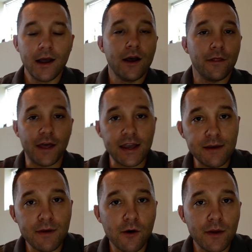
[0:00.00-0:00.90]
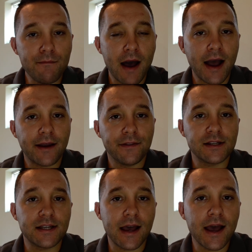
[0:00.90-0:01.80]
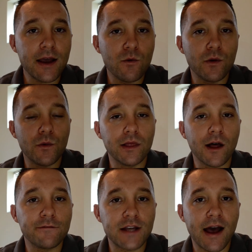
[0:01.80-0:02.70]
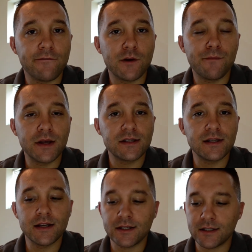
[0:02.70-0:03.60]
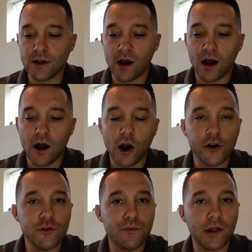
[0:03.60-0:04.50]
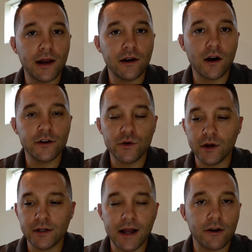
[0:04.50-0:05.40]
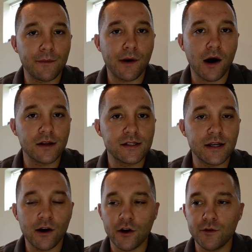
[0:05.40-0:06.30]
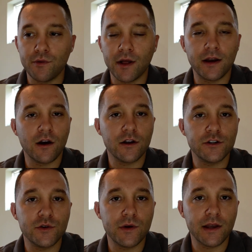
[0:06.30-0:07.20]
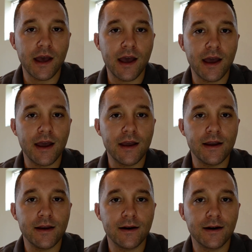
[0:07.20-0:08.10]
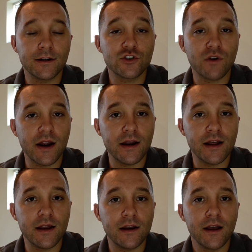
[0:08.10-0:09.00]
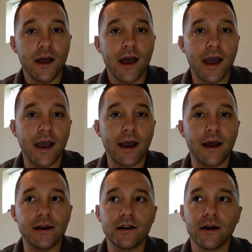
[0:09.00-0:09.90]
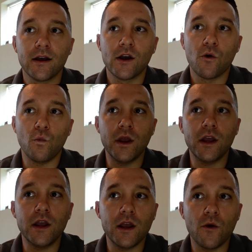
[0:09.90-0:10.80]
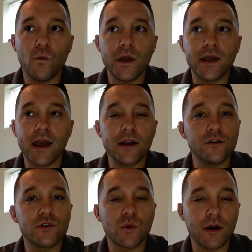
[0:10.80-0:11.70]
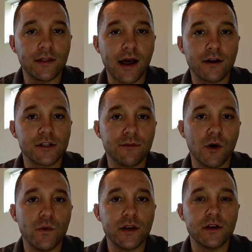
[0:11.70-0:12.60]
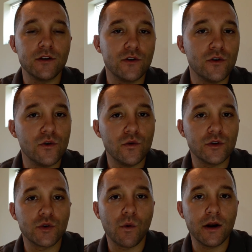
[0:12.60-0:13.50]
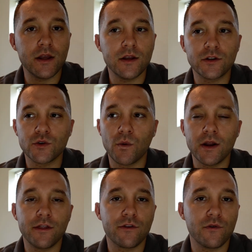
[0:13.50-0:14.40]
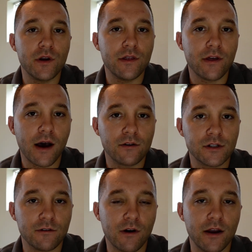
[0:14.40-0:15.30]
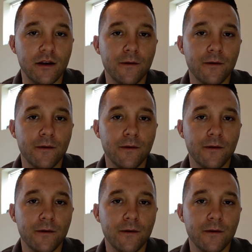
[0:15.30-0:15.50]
They email me back and they say, hey, we'd love to have your business. Are you planning on doing a down deposit? Are you planning on doing a trade-in? And we can't do $20,000, but we can do $23,000, right?